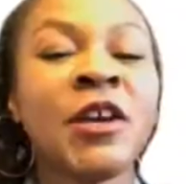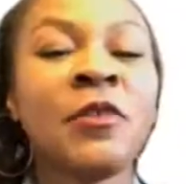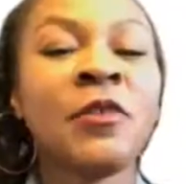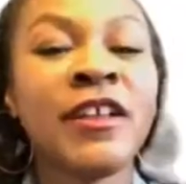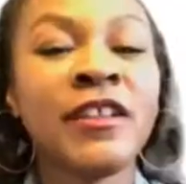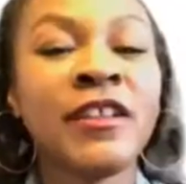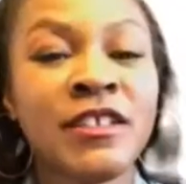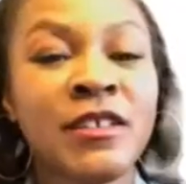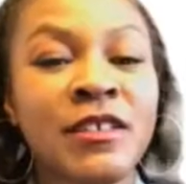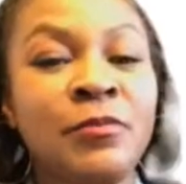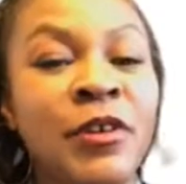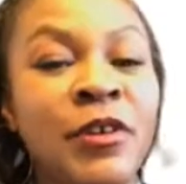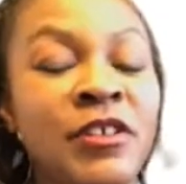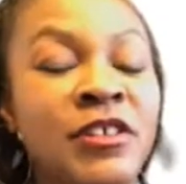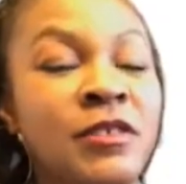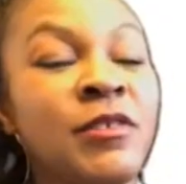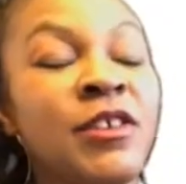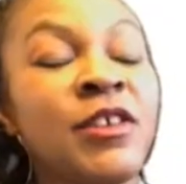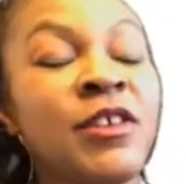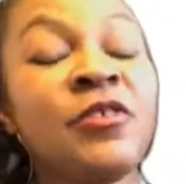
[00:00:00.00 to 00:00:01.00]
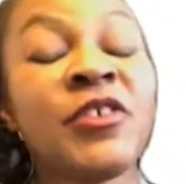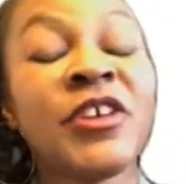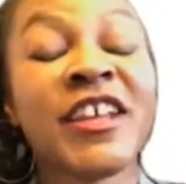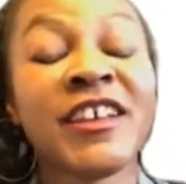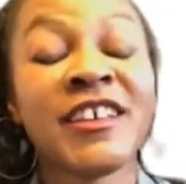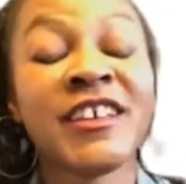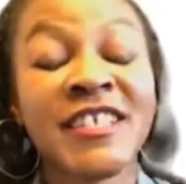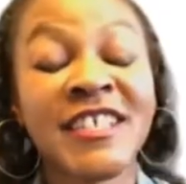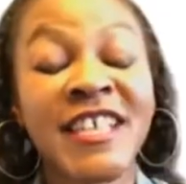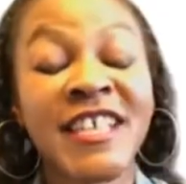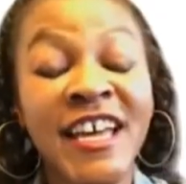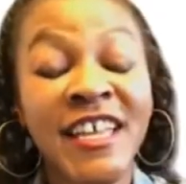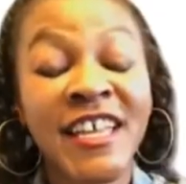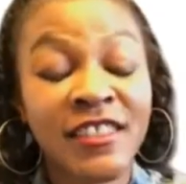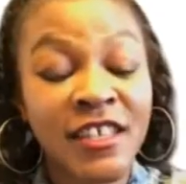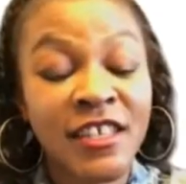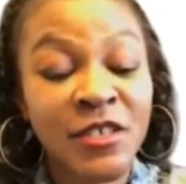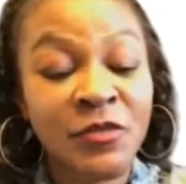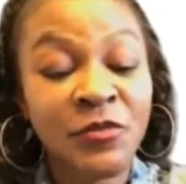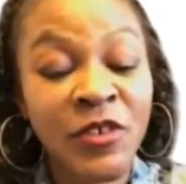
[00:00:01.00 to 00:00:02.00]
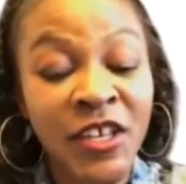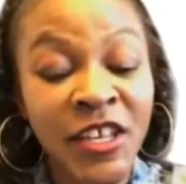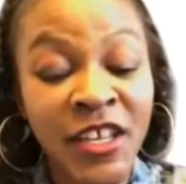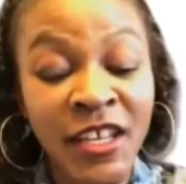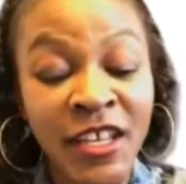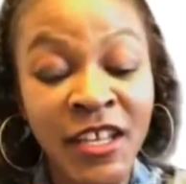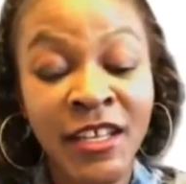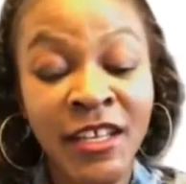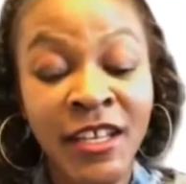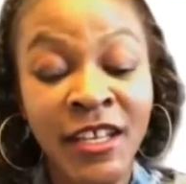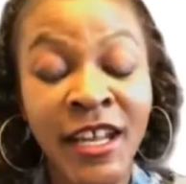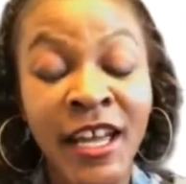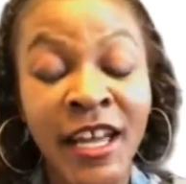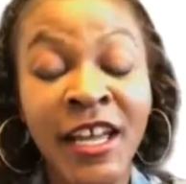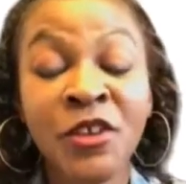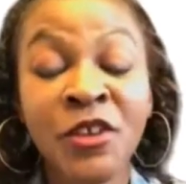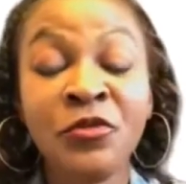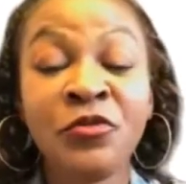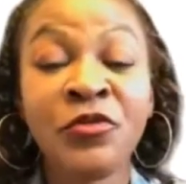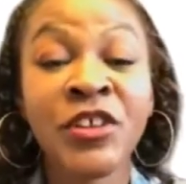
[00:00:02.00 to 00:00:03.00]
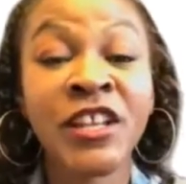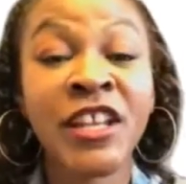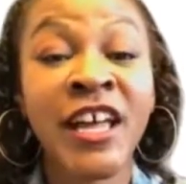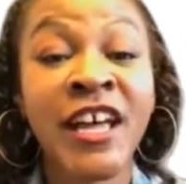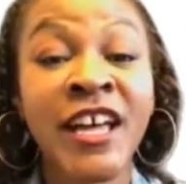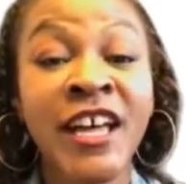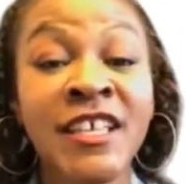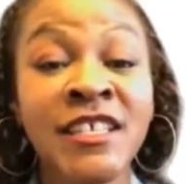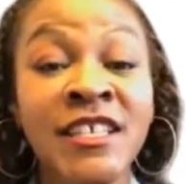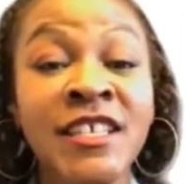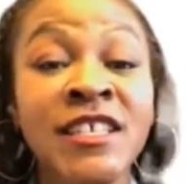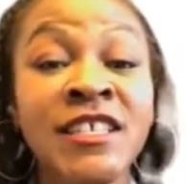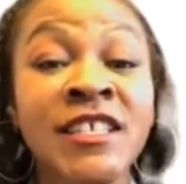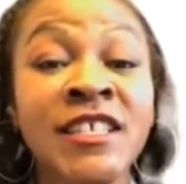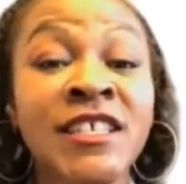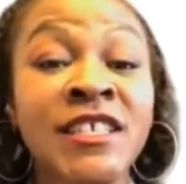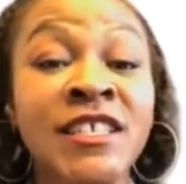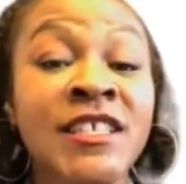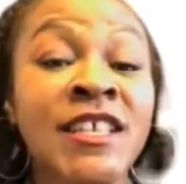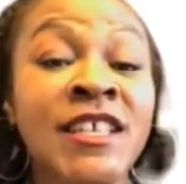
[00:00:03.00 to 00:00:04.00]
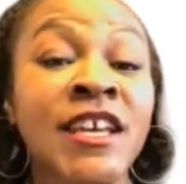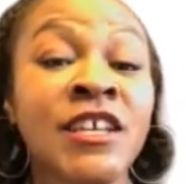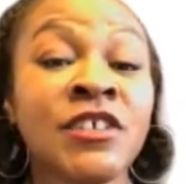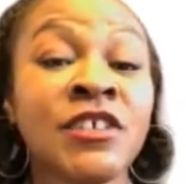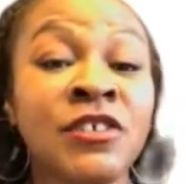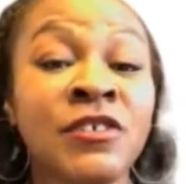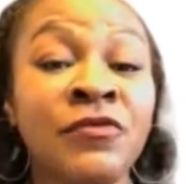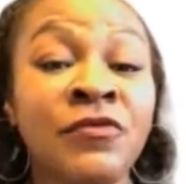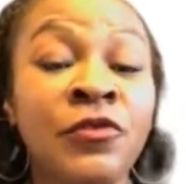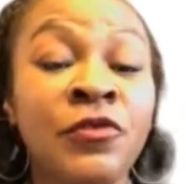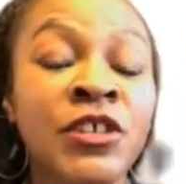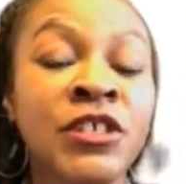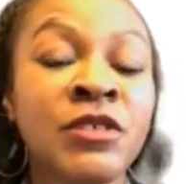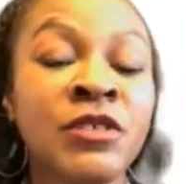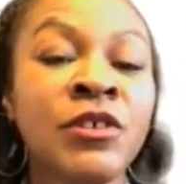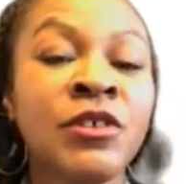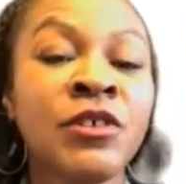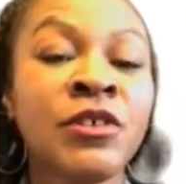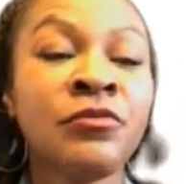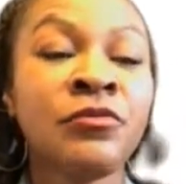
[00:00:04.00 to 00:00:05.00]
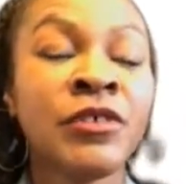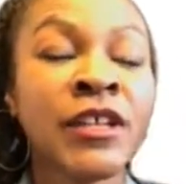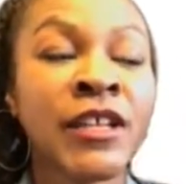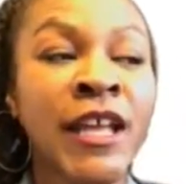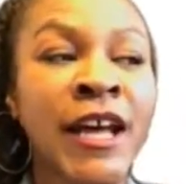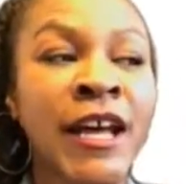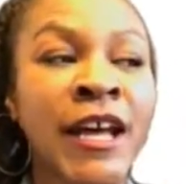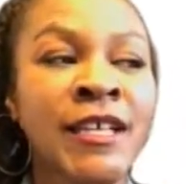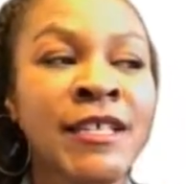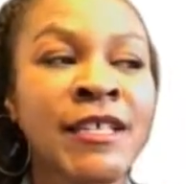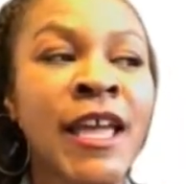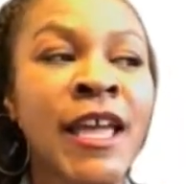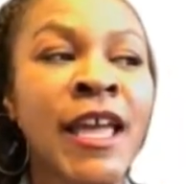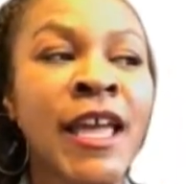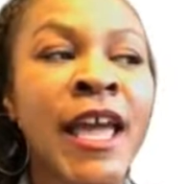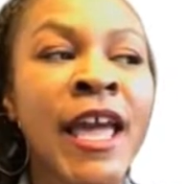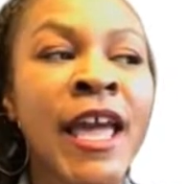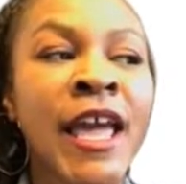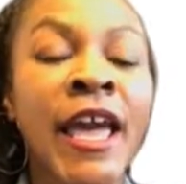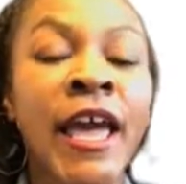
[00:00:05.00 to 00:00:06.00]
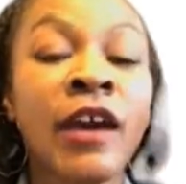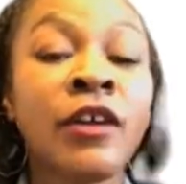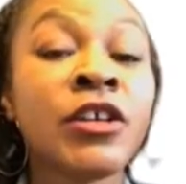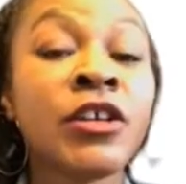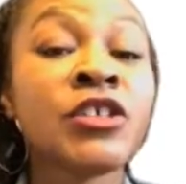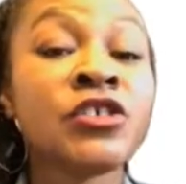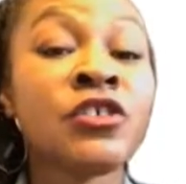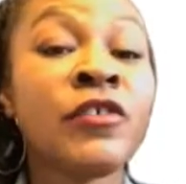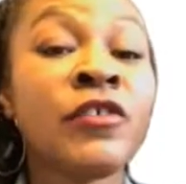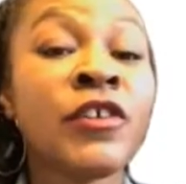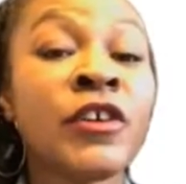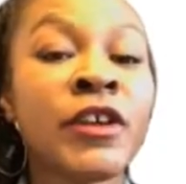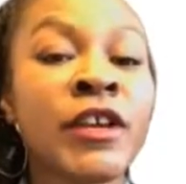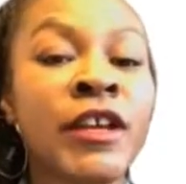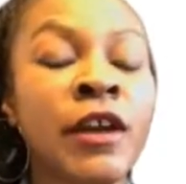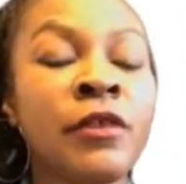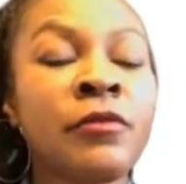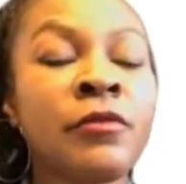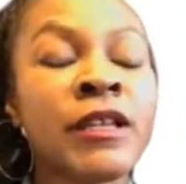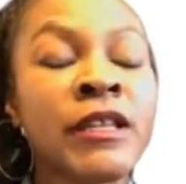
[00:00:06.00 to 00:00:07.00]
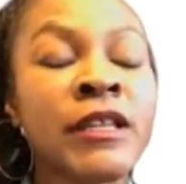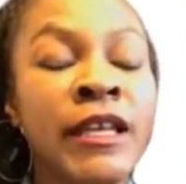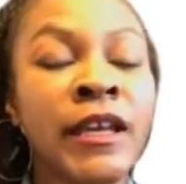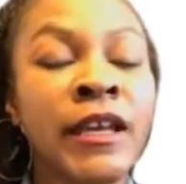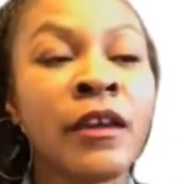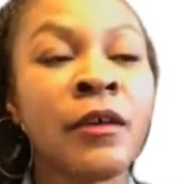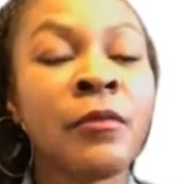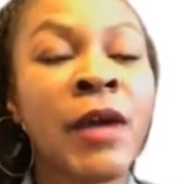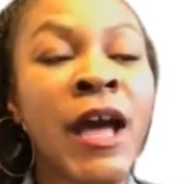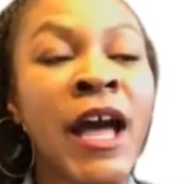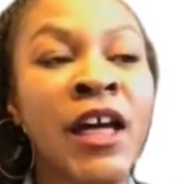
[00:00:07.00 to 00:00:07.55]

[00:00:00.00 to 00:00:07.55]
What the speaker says: Quayla supposed to be going outside this weekend, and I didn't realize this list has actually forced me to realize how introverted I really am.